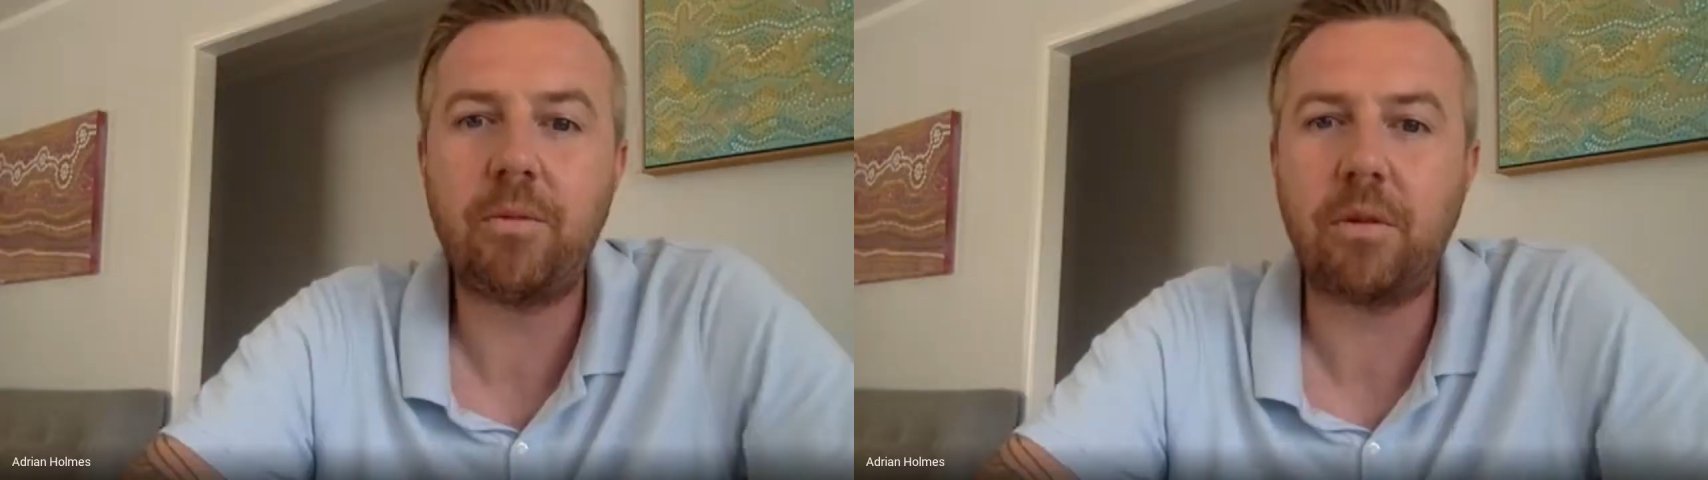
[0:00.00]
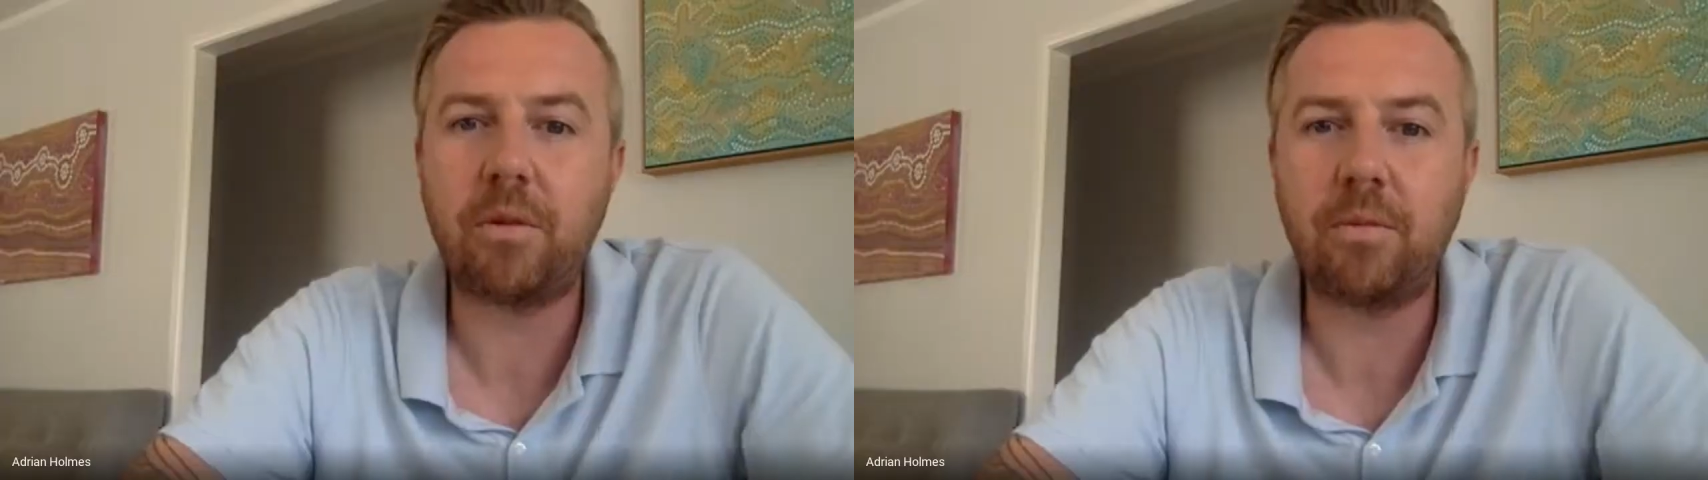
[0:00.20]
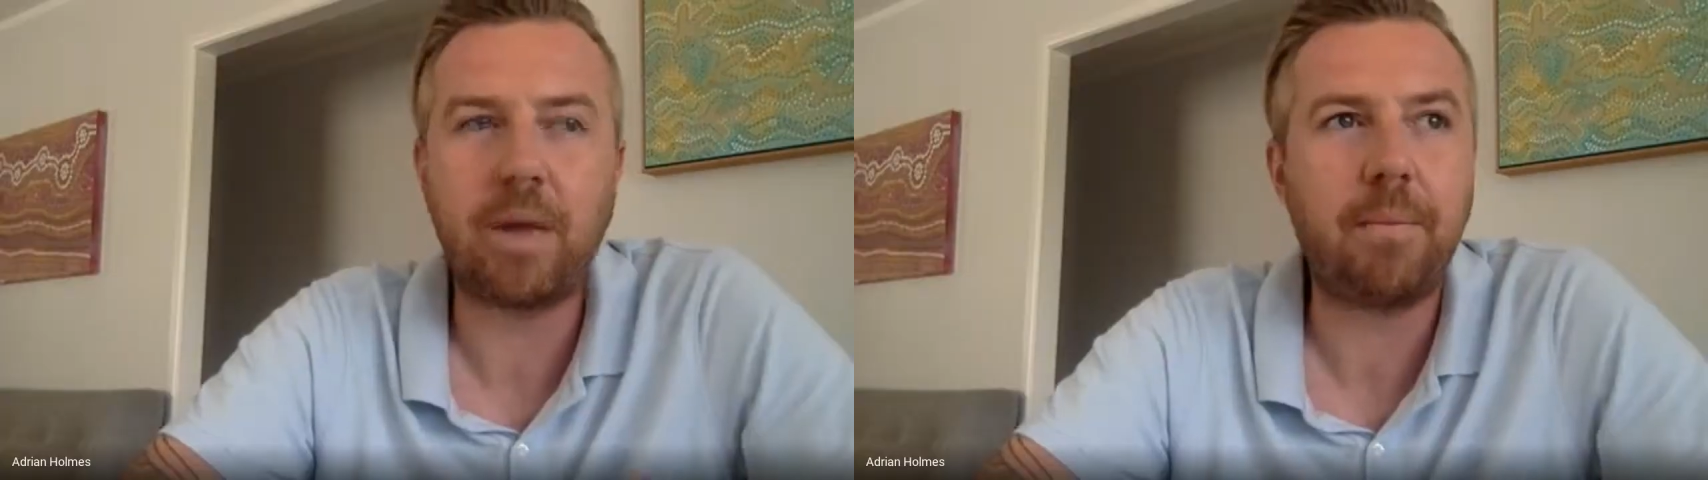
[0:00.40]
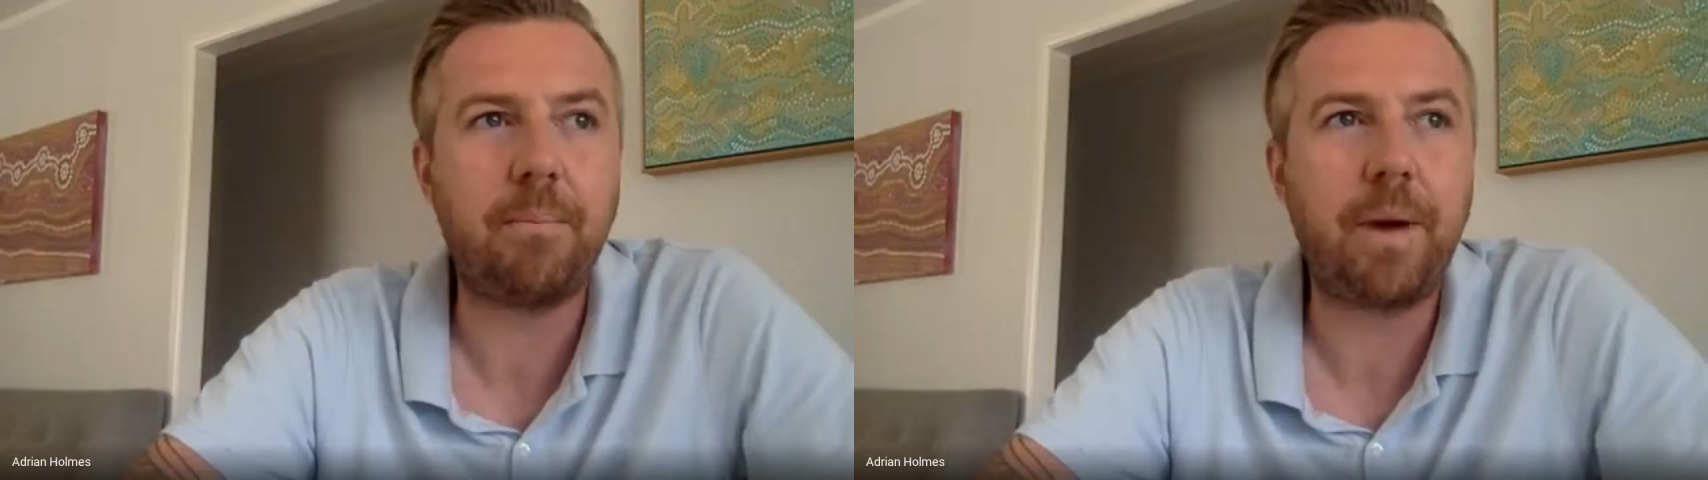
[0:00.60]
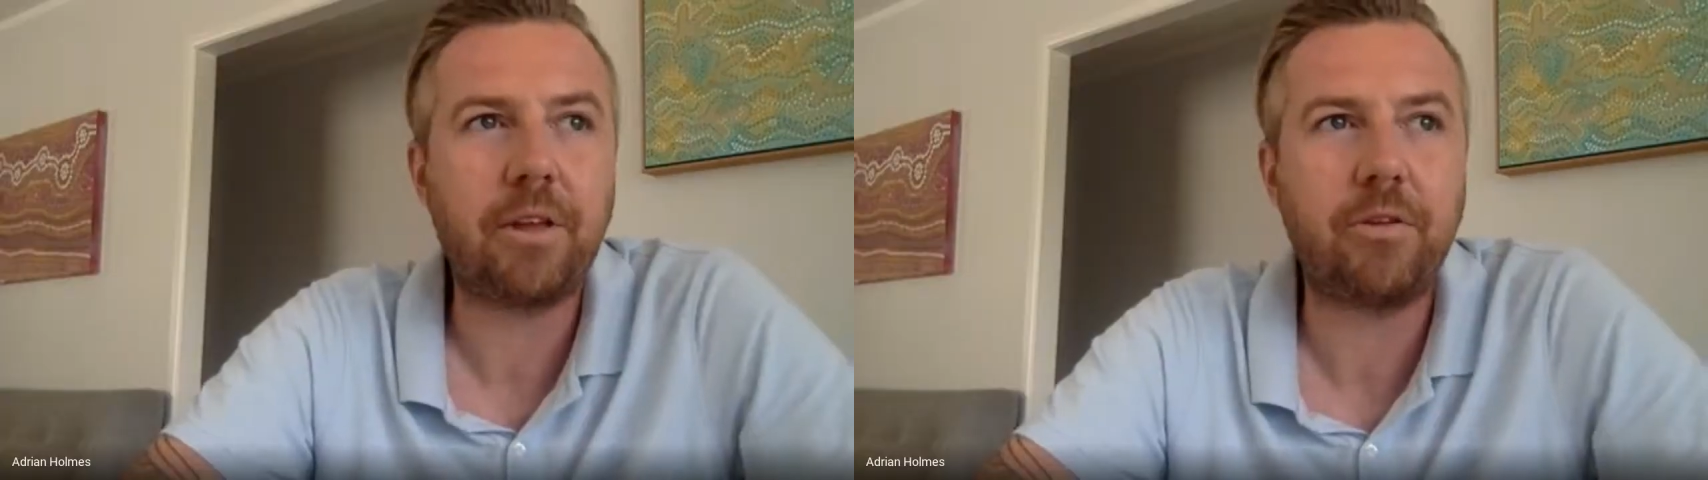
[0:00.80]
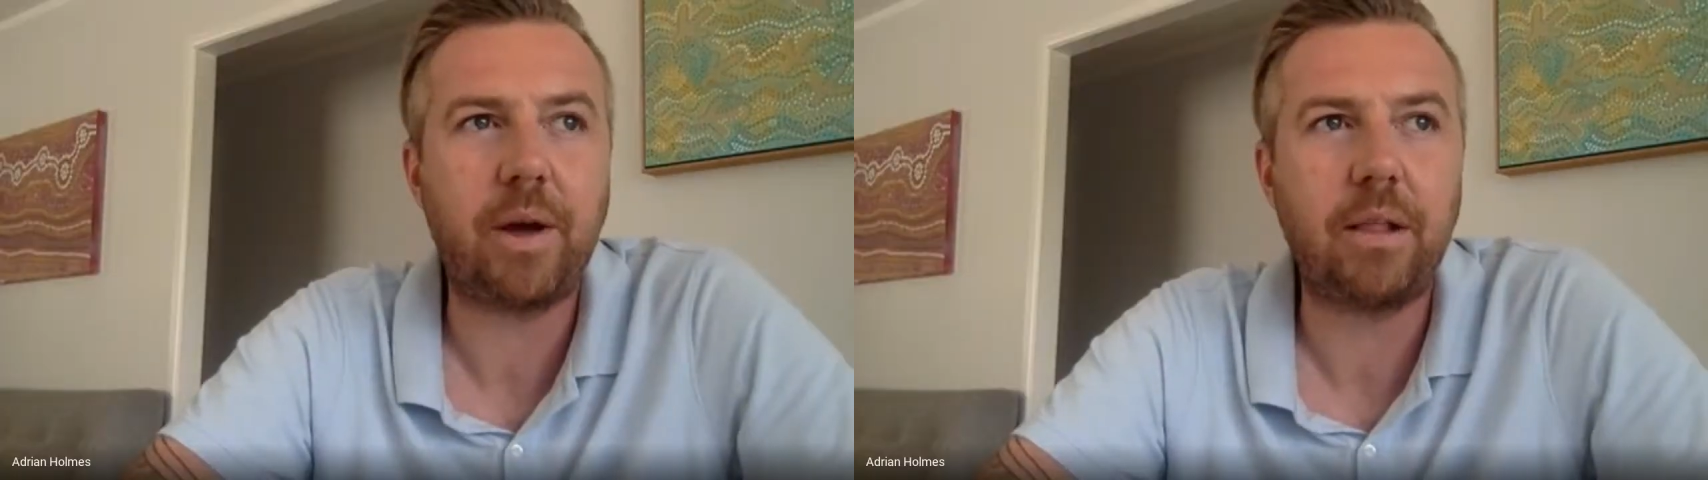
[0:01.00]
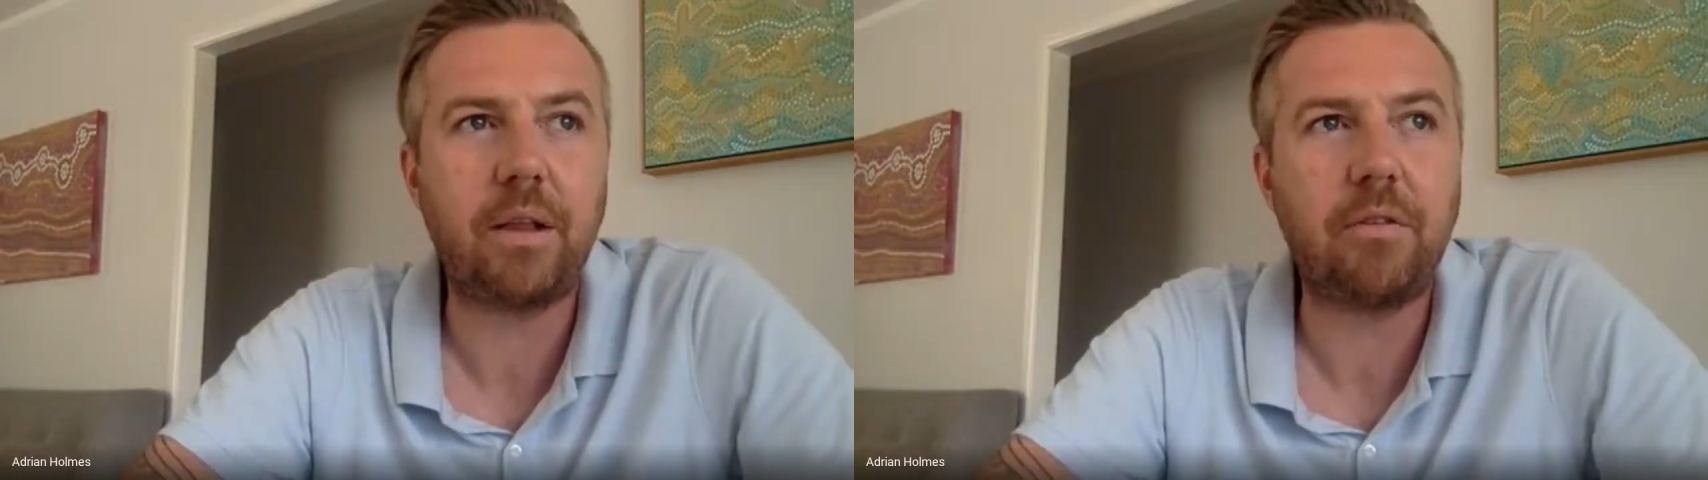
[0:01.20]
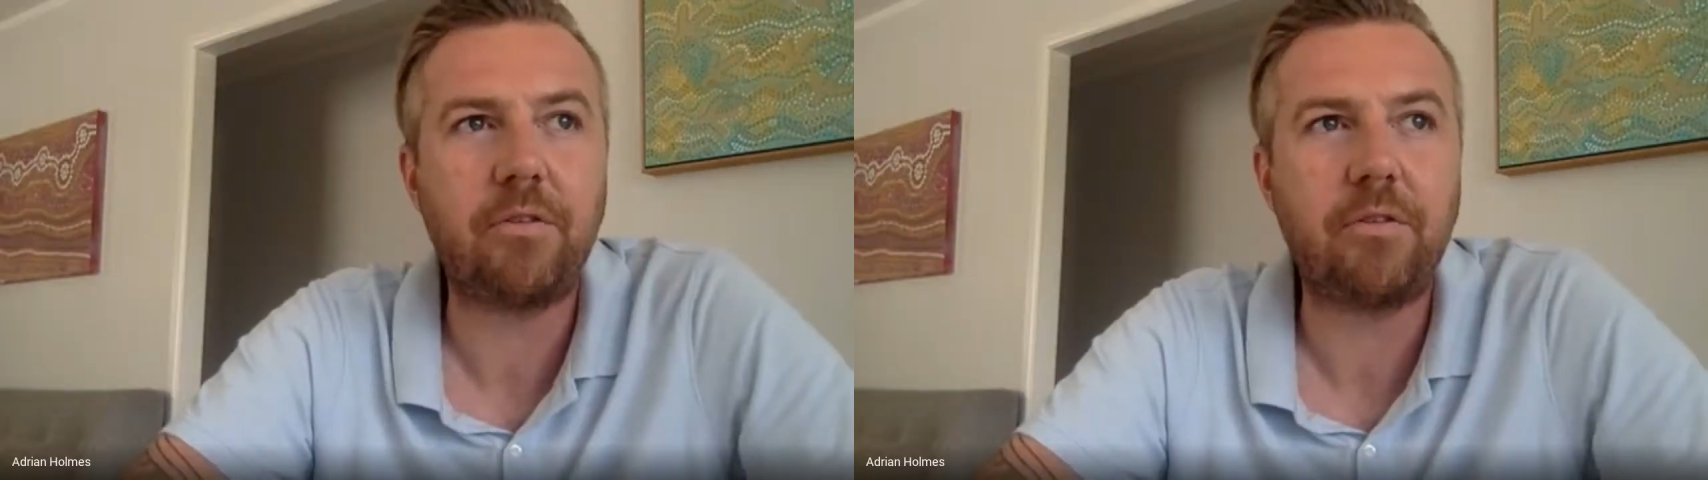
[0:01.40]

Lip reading: and back to our little